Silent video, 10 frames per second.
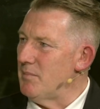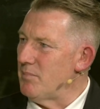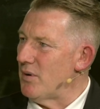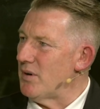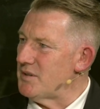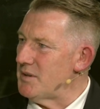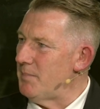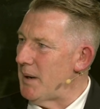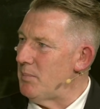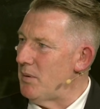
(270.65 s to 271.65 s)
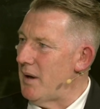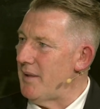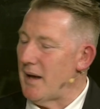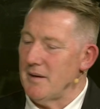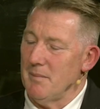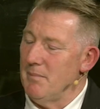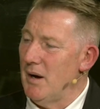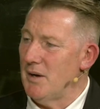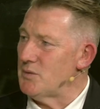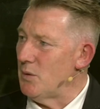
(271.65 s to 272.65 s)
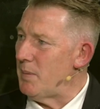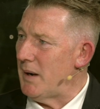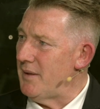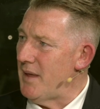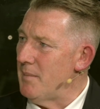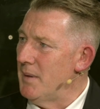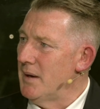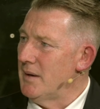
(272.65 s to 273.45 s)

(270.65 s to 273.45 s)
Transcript: and Brooks and people like that. You might as well play them.